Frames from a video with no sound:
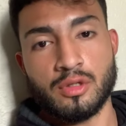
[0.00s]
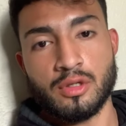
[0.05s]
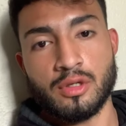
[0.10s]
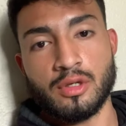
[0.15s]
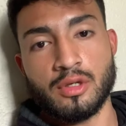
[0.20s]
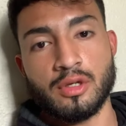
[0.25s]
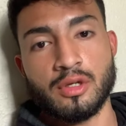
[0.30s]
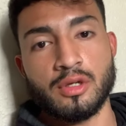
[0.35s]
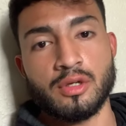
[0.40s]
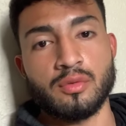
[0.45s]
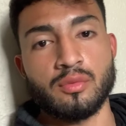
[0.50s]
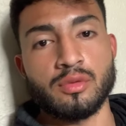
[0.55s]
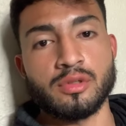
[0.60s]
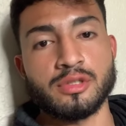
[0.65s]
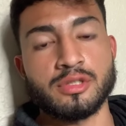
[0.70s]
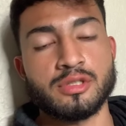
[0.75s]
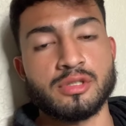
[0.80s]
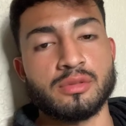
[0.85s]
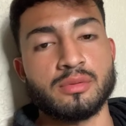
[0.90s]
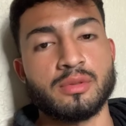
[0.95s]
Hey, what
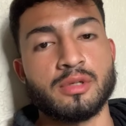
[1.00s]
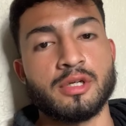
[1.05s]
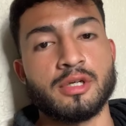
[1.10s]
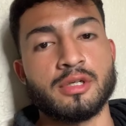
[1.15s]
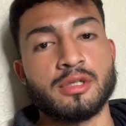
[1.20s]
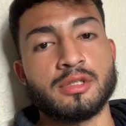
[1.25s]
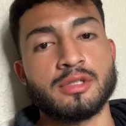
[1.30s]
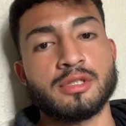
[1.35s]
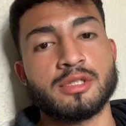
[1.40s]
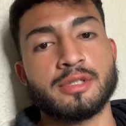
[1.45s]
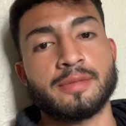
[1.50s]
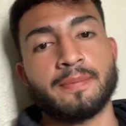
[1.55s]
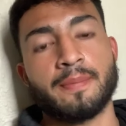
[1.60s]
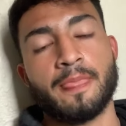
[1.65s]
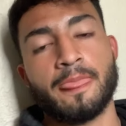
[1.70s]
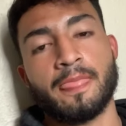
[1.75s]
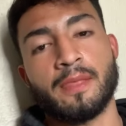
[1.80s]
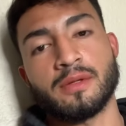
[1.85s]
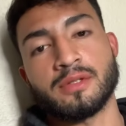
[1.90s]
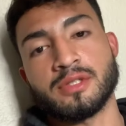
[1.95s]
is up, guys?
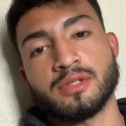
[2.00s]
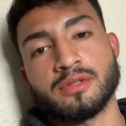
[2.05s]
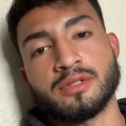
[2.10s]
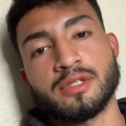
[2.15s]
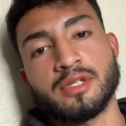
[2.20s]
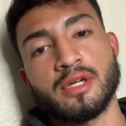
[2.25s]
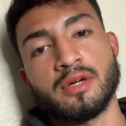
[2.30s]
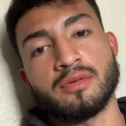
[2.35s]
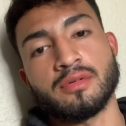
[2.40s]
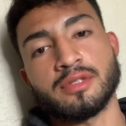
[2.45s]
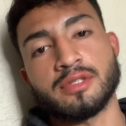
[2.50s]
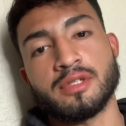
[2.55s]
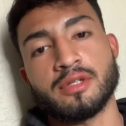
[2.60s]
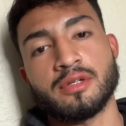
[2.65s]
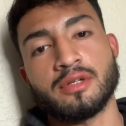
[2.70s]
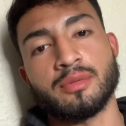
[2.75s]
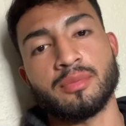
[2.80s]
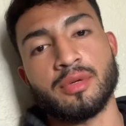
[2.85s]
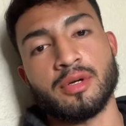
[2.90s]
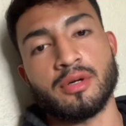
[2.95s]
So, today I want to talk
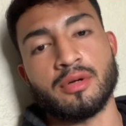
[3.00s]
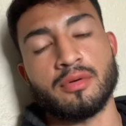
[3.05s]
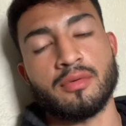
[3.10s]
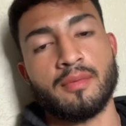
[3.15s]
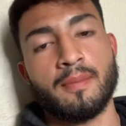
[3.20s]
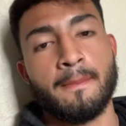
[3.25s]
about